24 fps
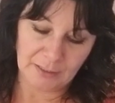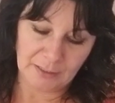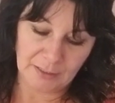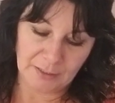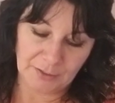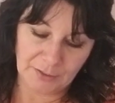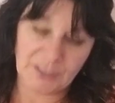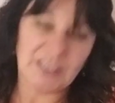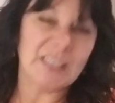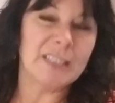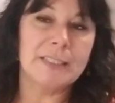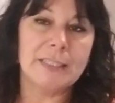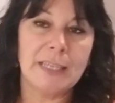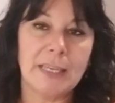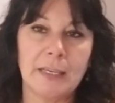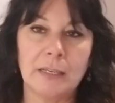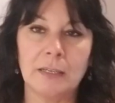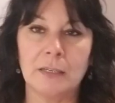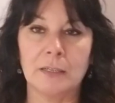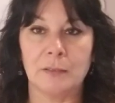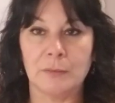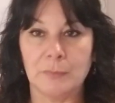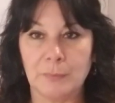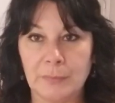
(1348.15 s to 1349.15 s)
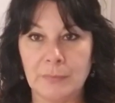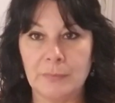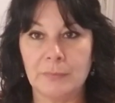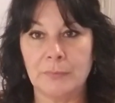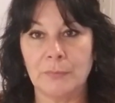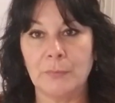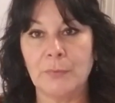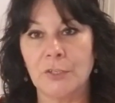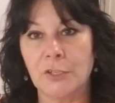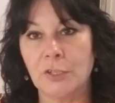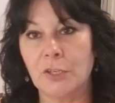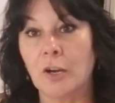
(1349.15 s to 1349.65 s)
You can tell mm,
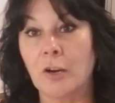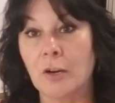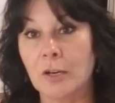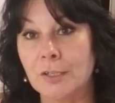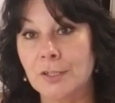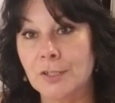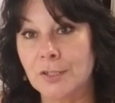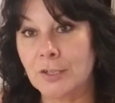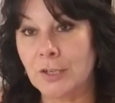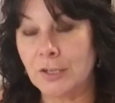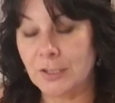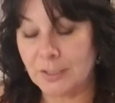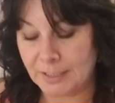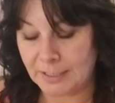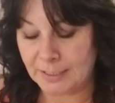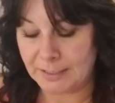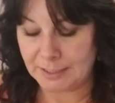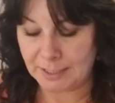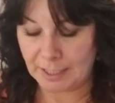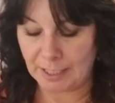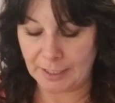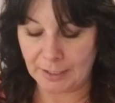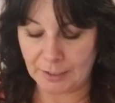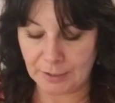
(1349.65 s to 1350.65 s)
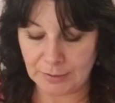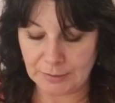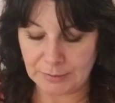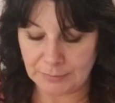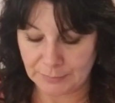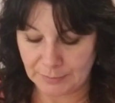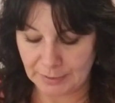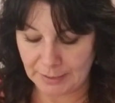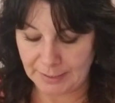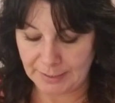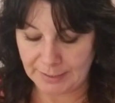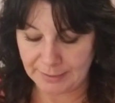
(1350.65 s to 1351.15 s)
when your cards start to get tired,
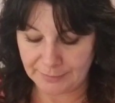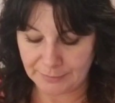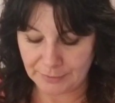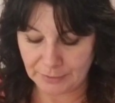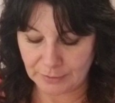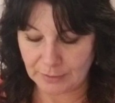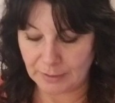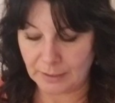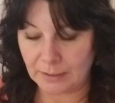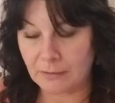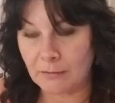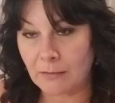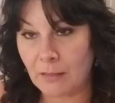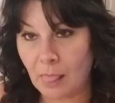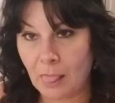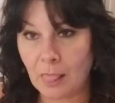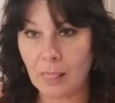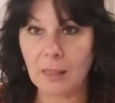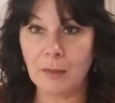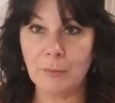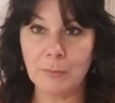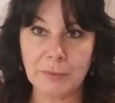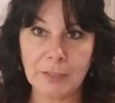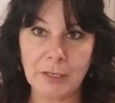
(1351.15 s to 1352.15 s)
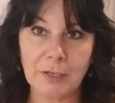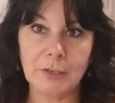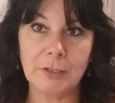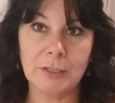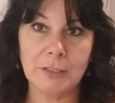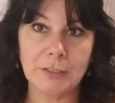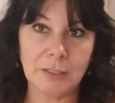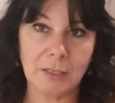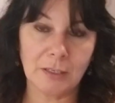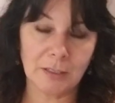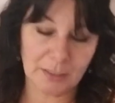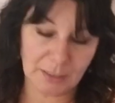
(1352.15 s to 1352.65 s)
right? They're like, I'm tired of
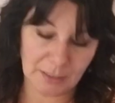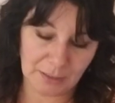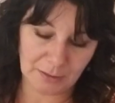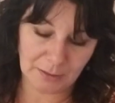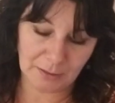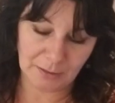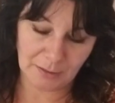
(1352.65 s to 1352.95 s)
talking.